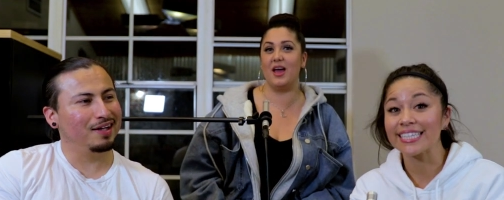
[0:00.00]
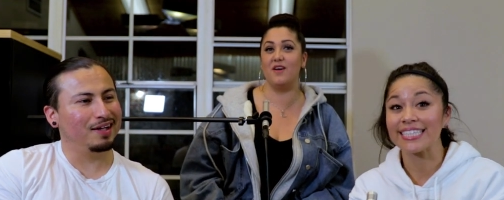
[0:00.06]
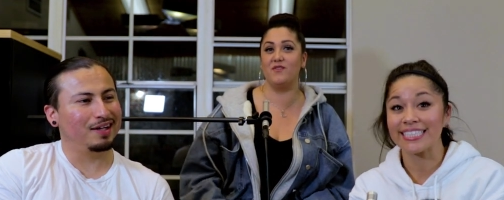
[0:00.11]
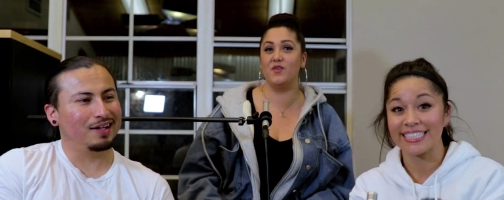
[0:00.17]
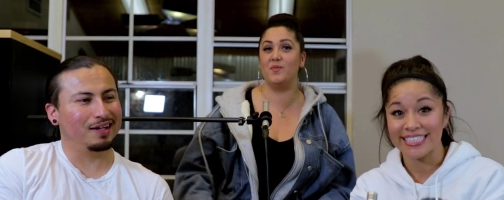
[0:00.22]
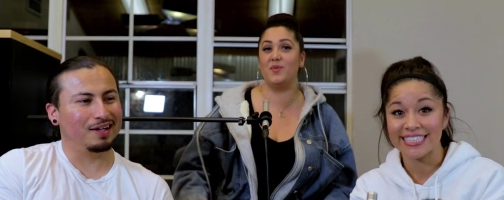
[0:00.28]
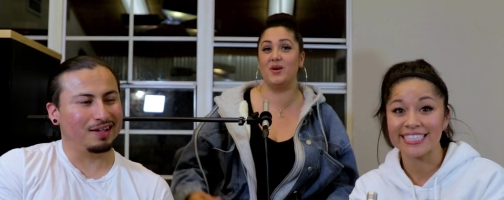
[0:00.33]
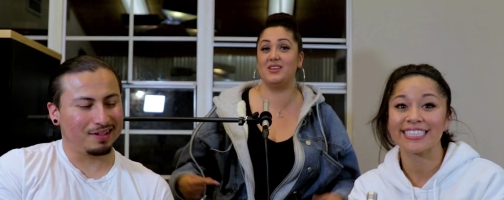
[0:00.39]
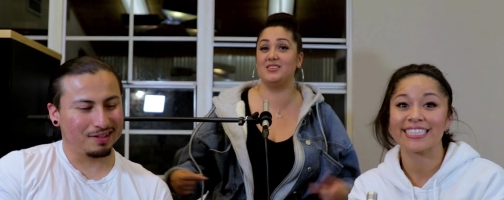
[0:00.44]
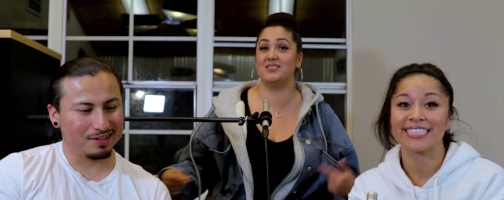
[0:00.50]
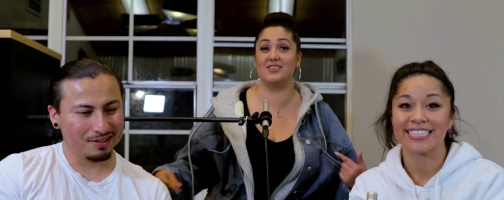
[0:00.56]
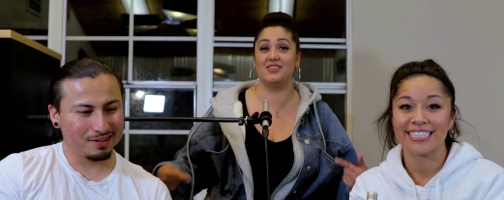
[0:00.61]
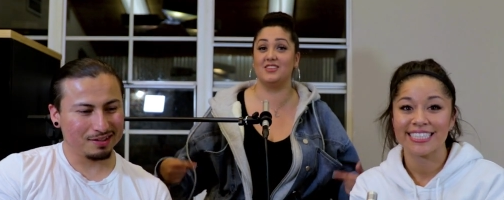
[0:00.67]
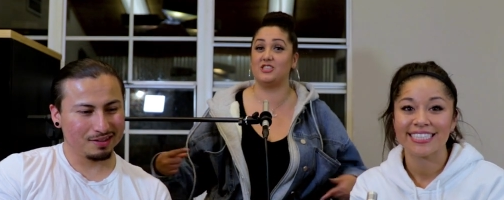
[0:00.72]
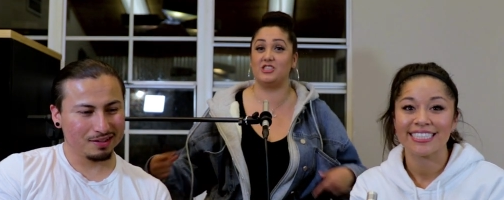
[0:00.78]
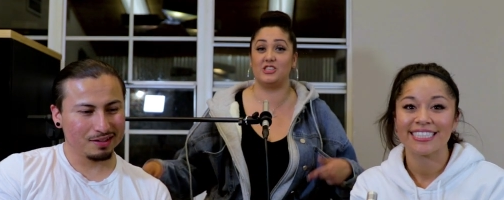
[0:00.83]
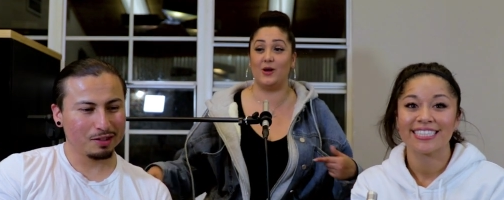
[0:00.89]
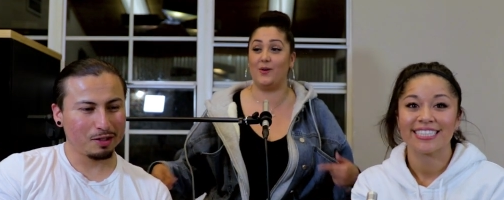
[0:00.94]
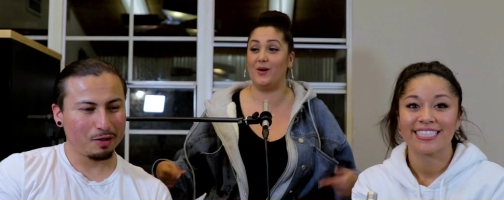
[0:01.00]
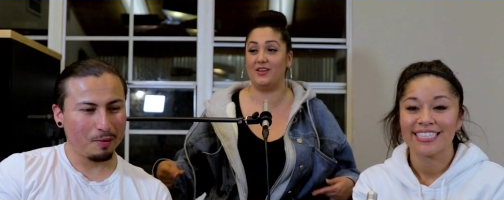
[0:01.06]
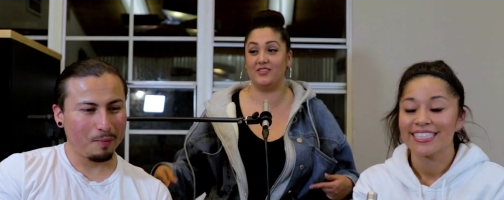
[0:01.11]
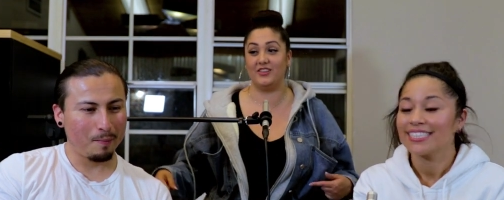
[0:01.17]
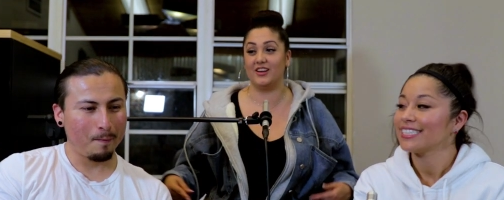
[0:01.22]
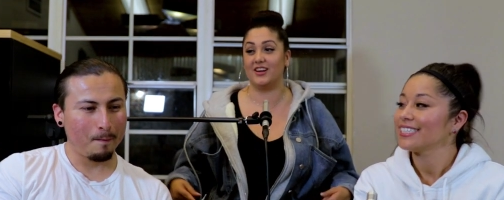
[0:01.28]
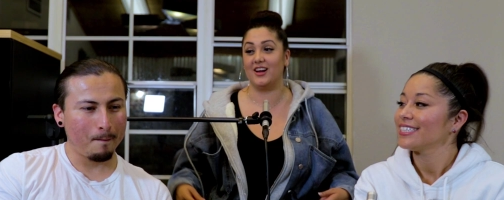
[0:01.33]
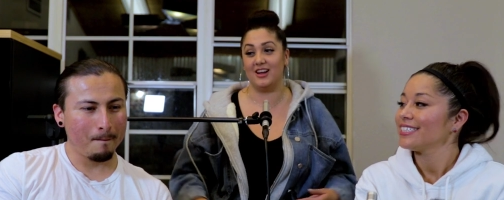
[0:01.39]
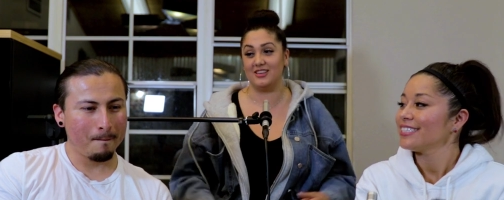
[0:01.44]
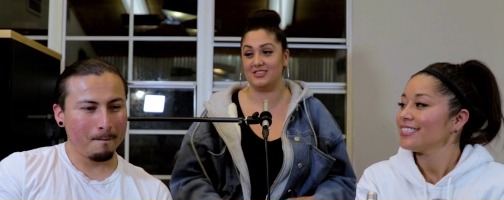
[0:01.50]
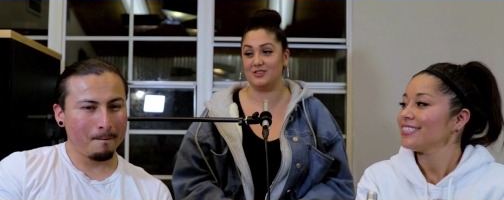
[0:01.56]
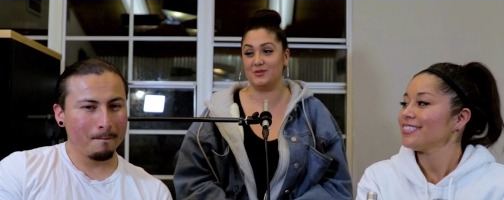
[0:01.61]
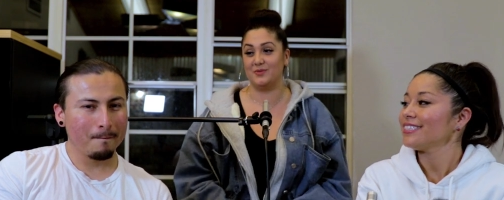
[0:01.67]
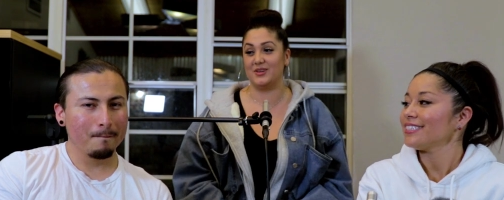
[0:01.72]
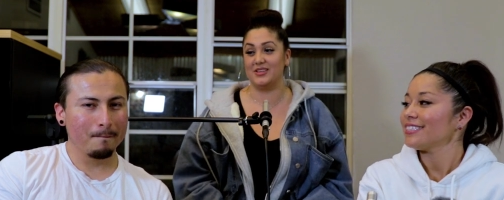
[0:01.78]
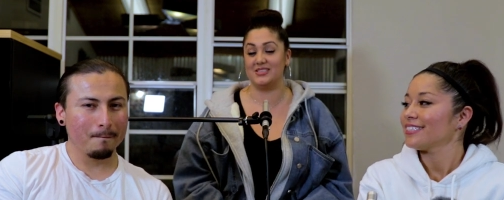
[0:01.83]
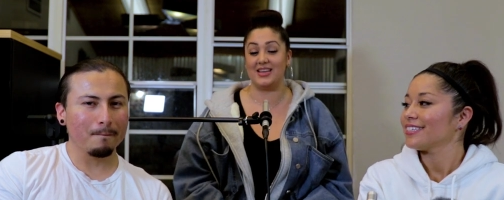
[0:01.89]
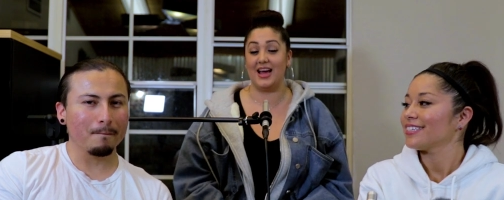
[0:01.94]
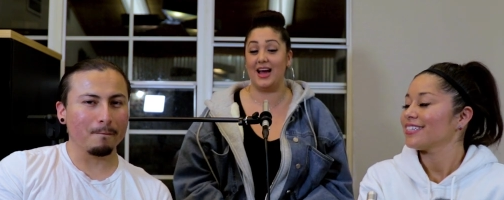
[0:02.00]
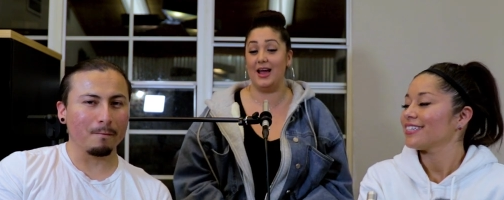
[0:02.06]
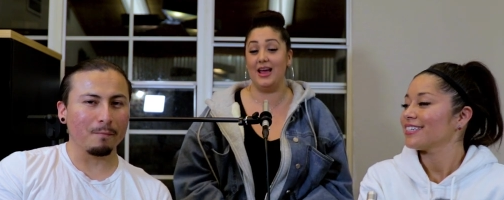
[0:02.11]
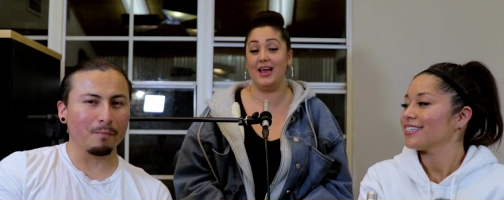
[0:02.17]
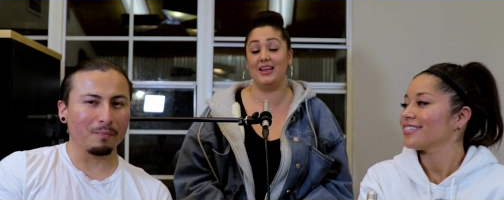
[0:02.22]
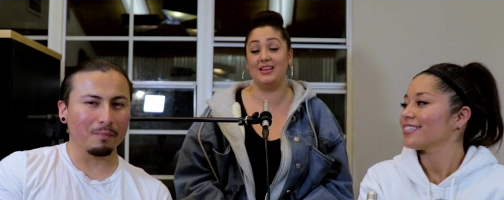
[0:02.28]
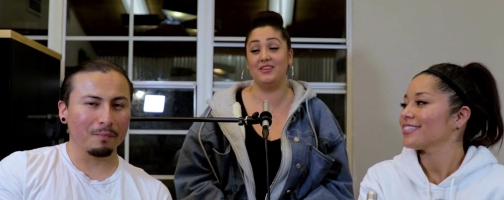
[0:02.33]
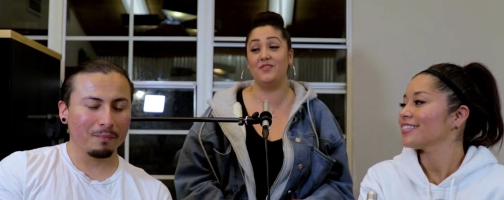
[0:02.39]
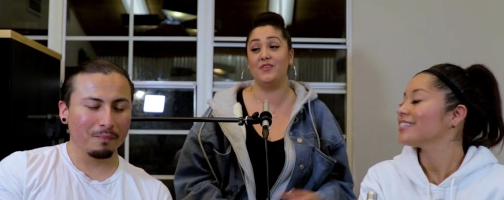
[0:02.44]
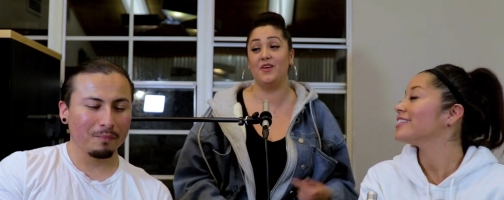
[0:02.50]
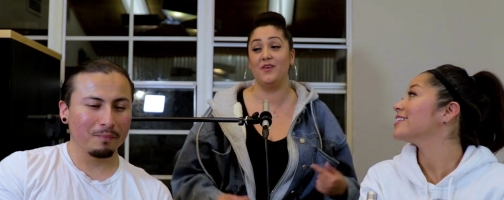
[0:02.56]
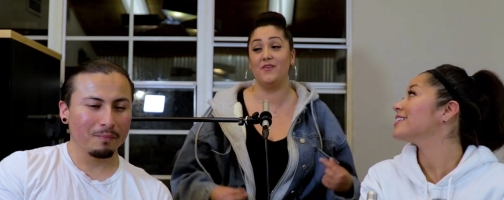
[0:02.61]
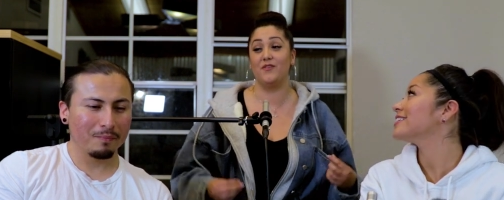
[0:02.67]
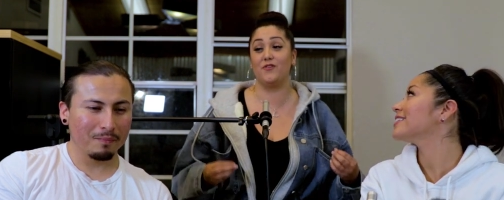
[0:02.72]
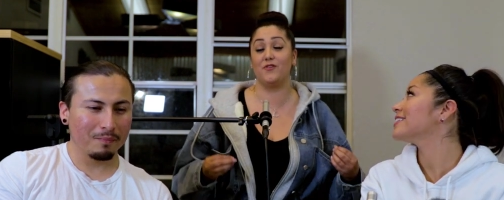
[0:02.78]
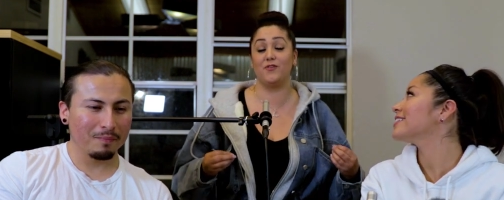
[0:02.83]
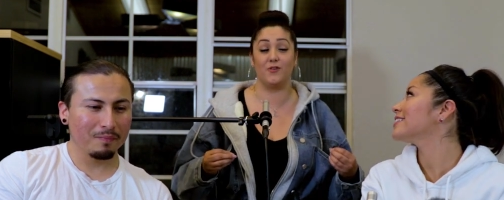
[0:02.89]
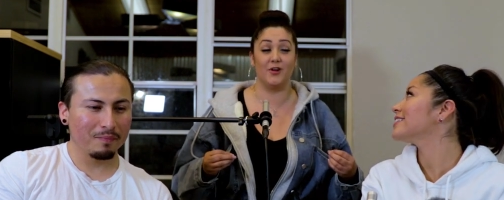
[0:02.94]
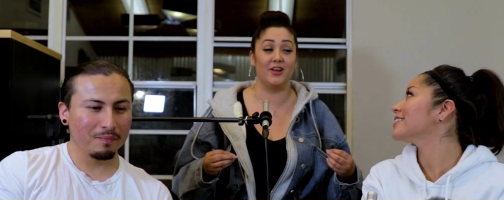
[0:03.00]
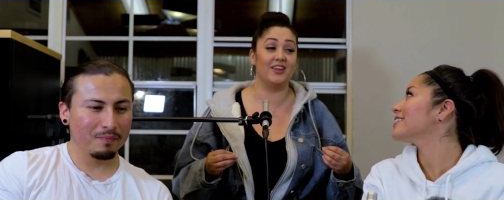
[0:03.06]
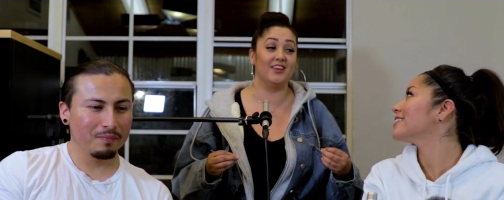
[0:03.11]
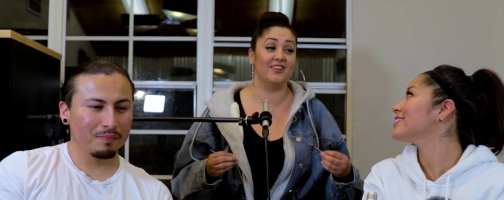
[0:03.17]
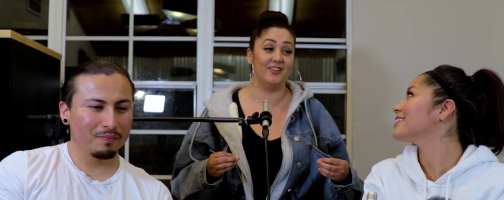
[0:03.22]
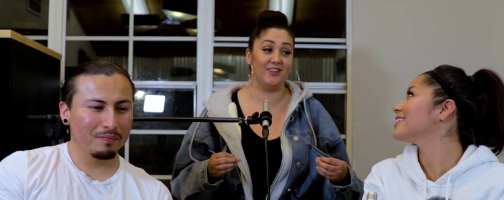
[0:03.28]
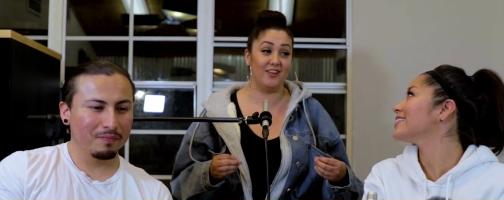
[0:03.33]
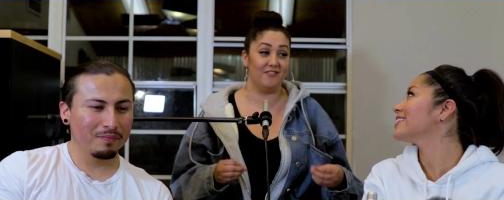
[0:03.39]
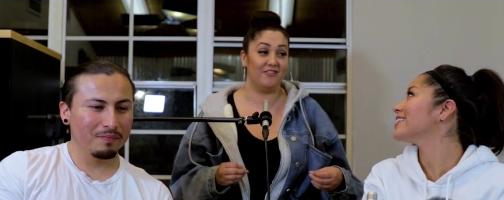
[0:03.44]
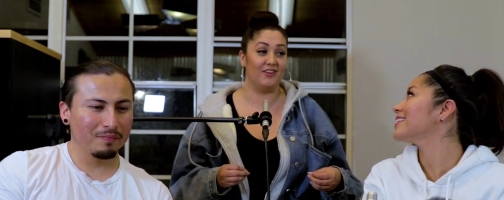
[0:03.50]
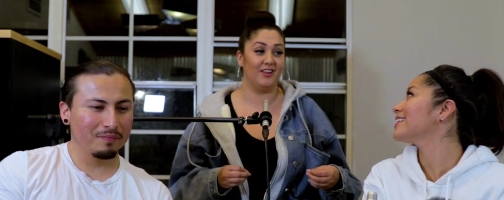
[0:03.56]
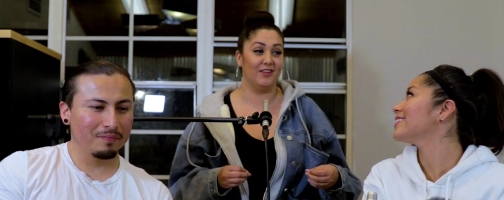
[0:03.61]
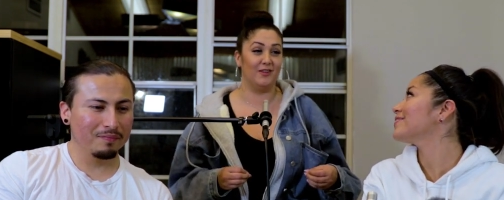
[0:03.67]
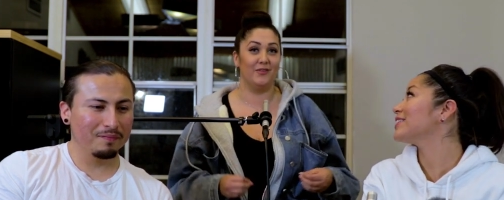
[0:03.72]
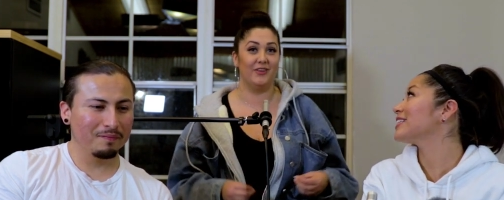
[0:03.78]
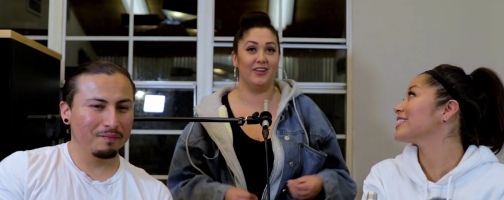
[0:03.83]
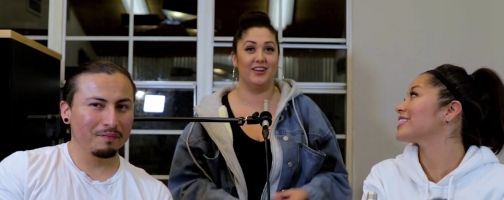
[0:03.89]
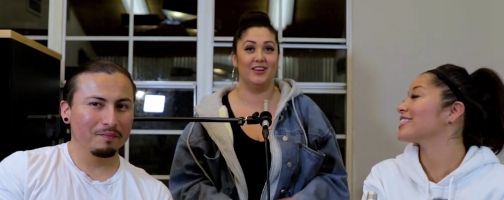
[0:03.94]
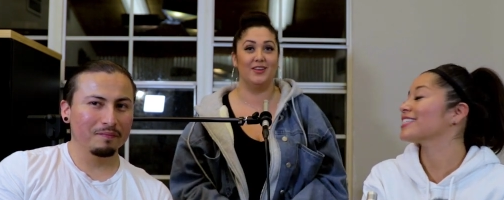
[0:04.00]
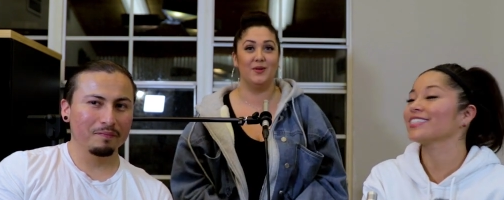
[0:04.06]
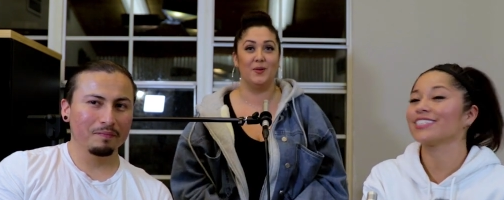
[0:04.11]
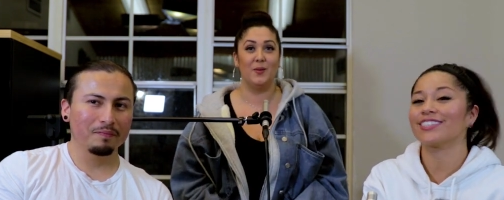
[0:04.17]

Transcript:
Speaker 1: everybody's gonna show out their costume because I freaking love Halloween.